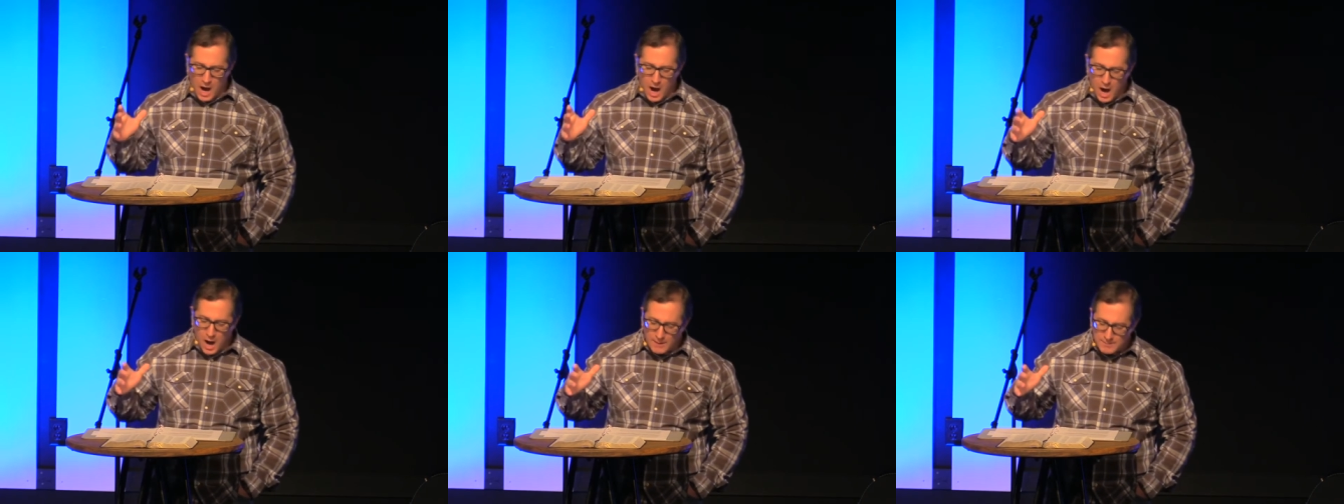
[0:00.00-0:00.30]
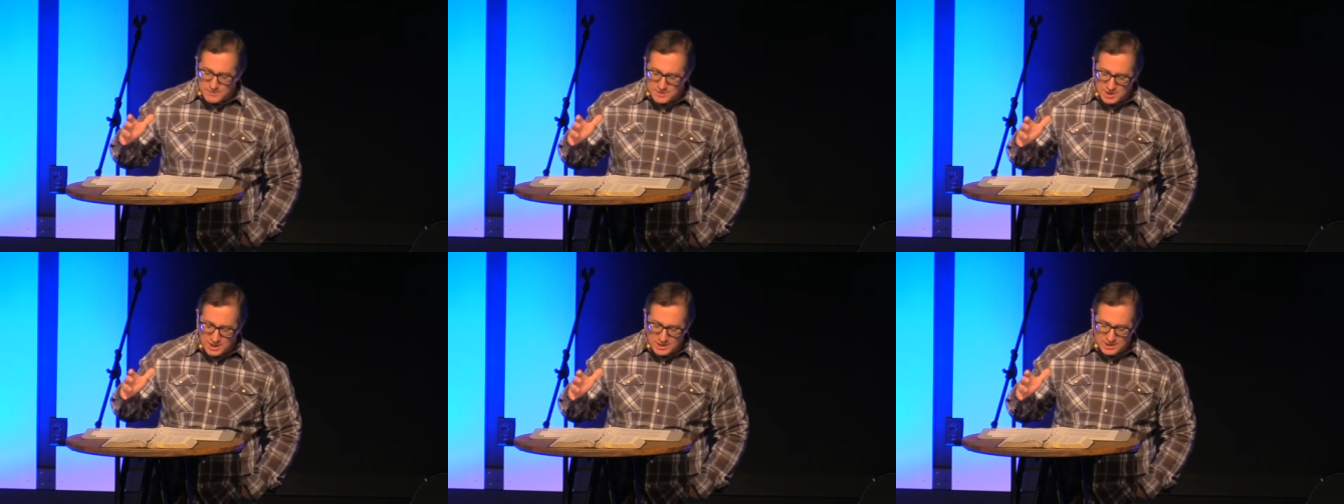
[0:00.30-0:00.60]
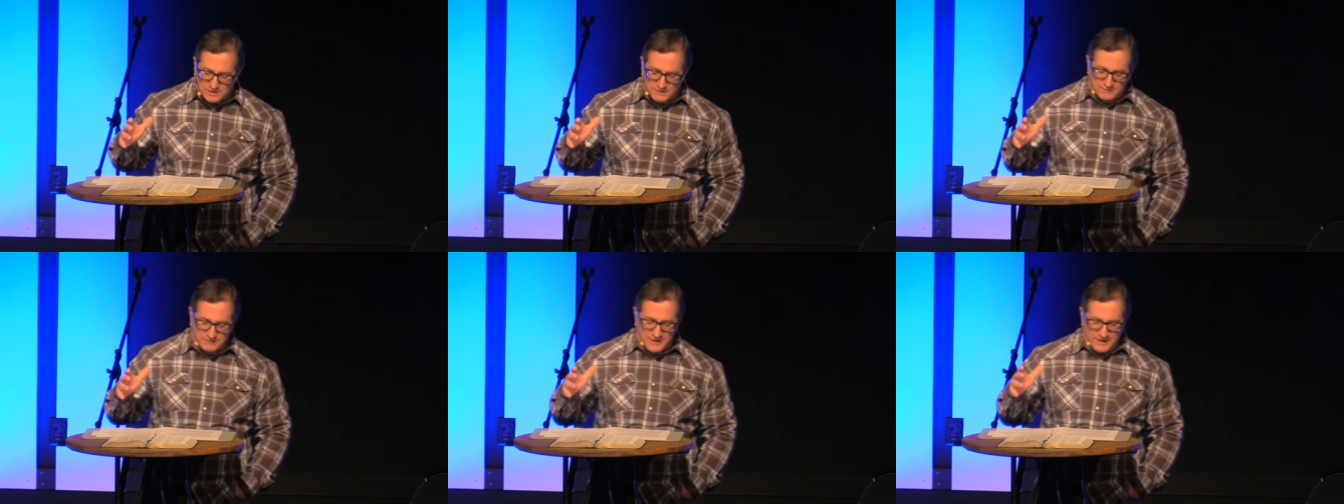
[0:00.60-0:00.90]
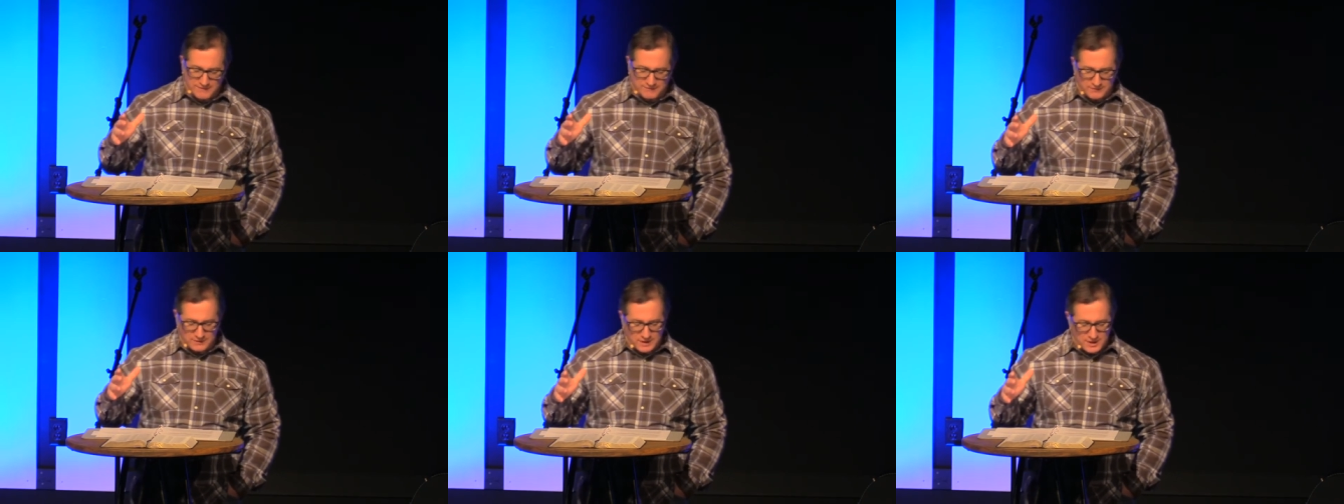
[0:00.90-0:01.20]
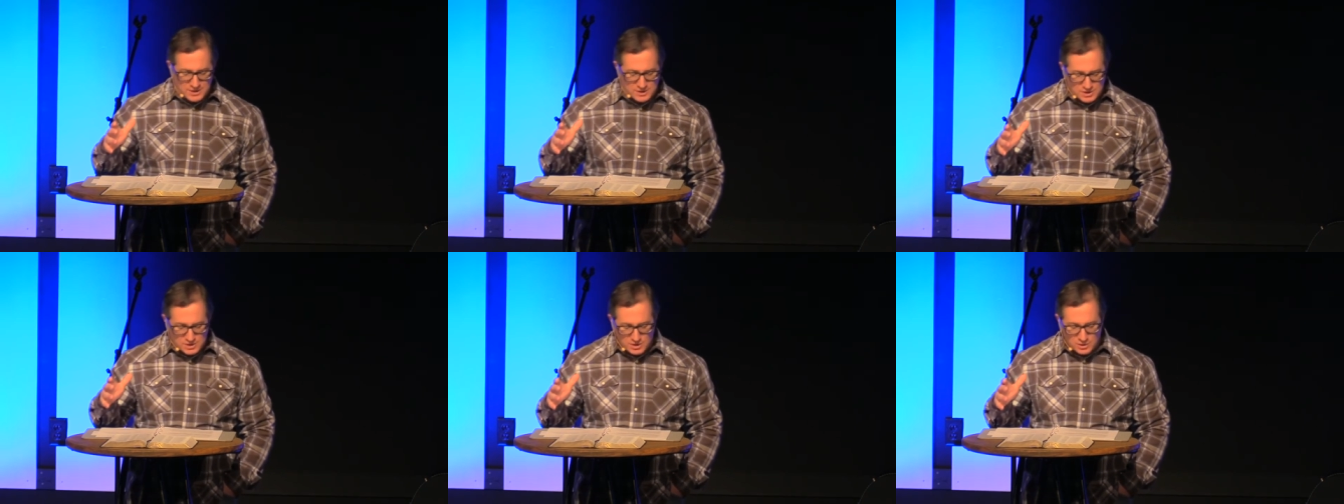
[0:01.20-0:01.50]
object of
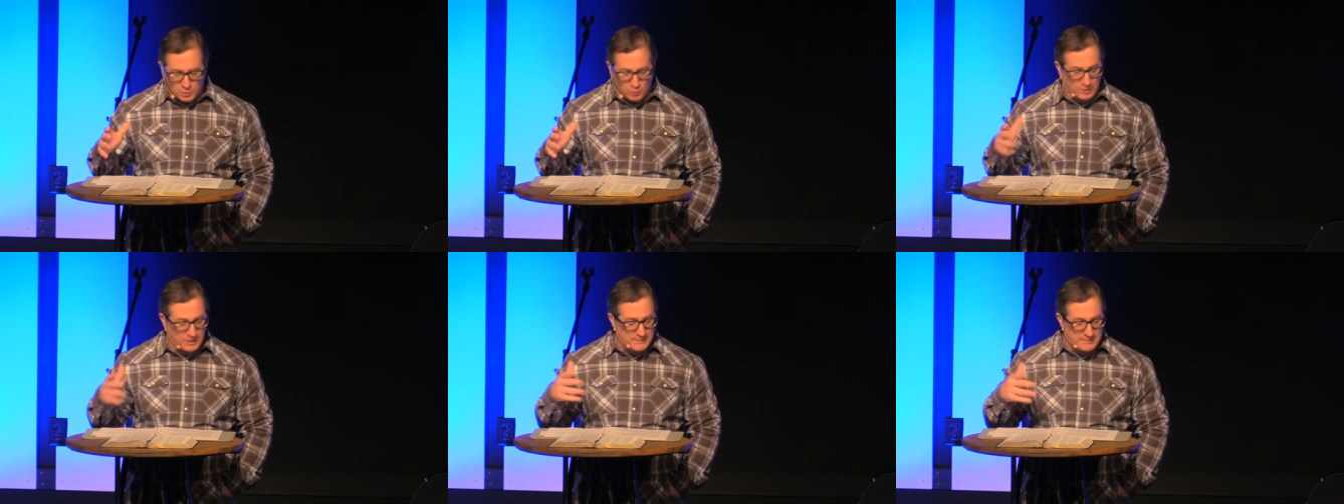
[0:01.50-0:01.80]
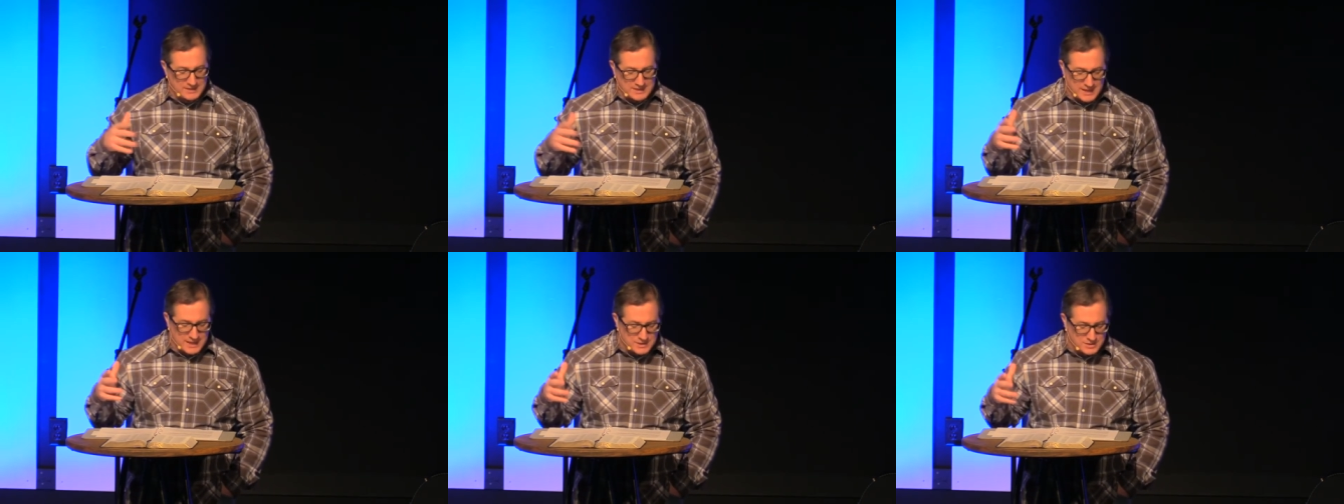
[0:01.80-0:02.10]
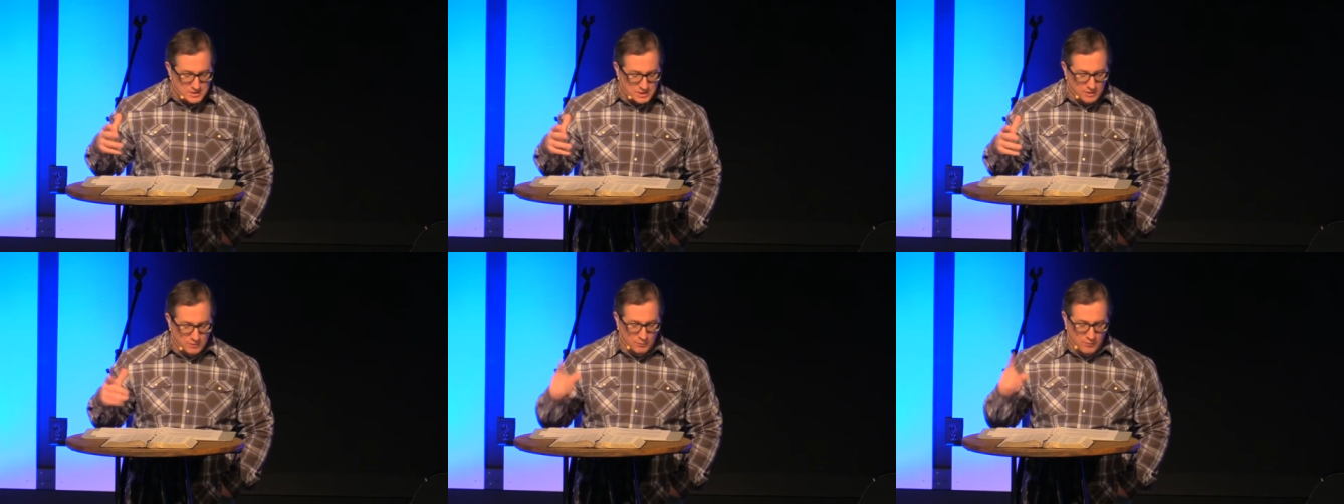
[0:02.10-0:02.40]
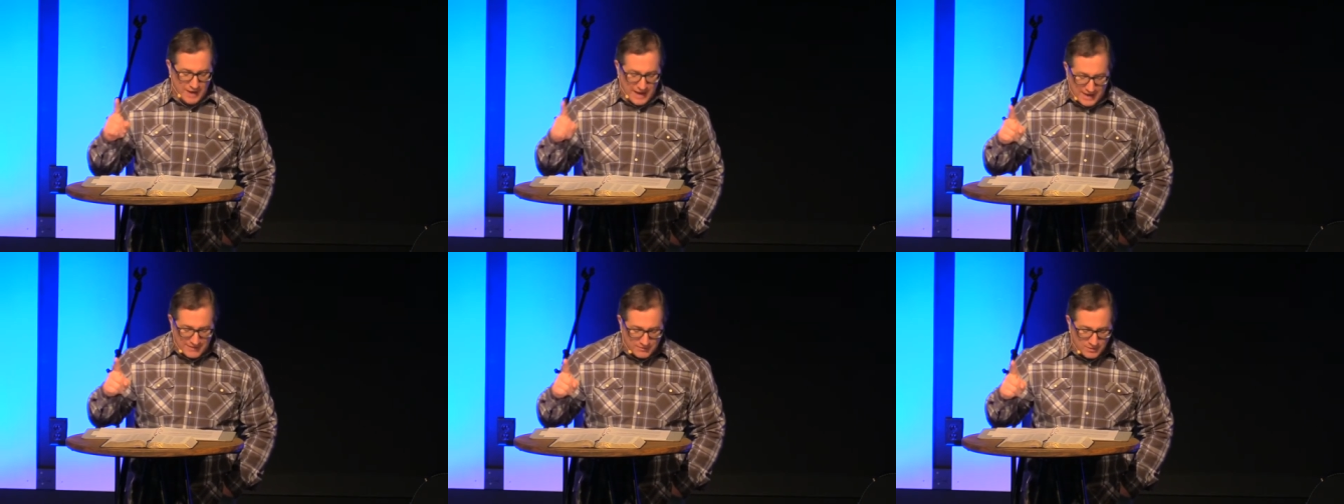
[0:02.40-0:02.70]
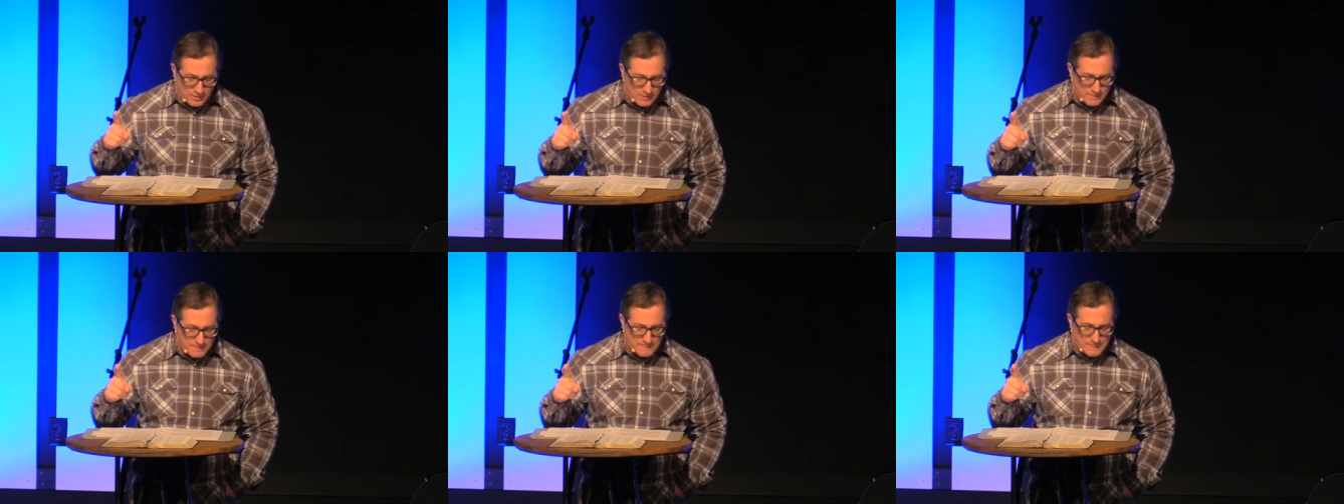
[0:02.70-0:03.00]
definition or limitation.
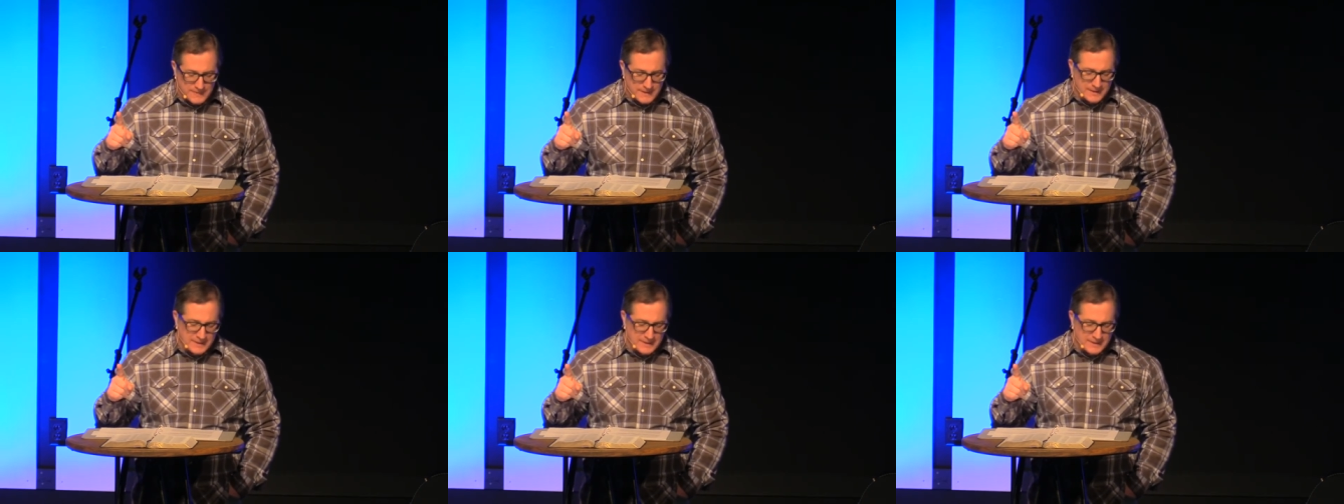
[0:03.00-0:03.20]
Rather,